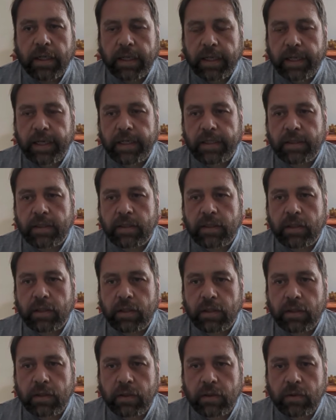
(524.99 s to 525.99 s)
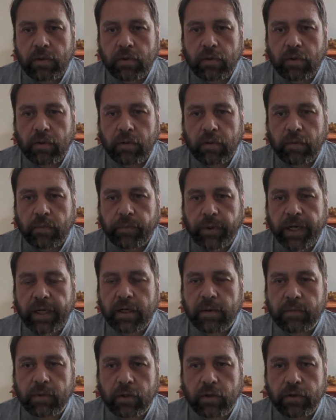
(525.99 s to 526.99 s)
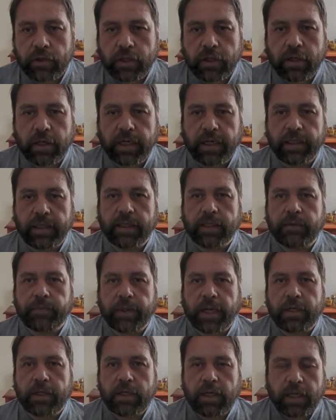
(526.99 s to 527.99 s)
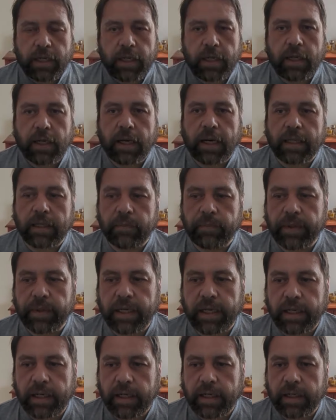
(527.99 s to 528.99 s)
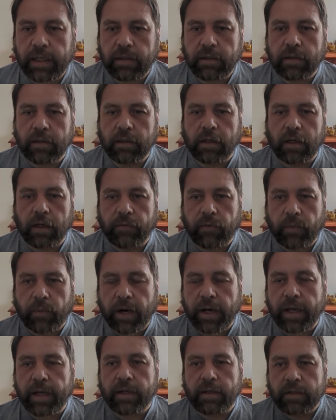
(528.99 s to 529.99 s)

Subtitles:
is to break up long journeys, especially at the beginning of a break.